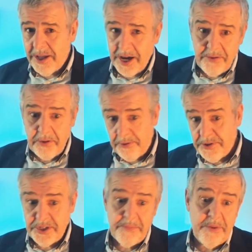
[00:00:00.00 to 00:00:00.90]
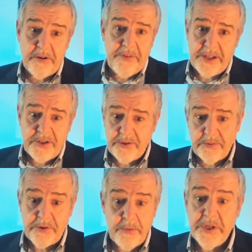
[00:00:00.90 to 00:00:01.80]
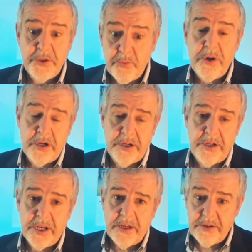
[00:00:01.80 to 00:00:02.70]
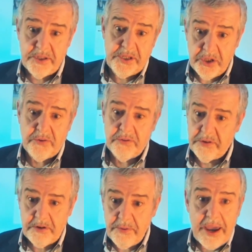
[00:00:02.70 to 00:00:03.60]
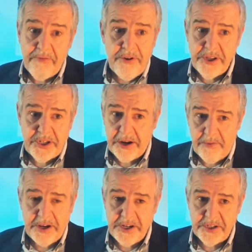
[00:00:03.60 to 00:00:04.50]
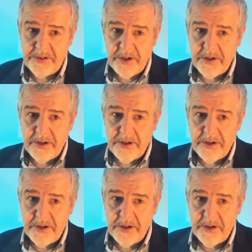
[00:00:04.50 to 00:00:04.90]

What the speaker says: either through similar events or through his word that's endured through every generation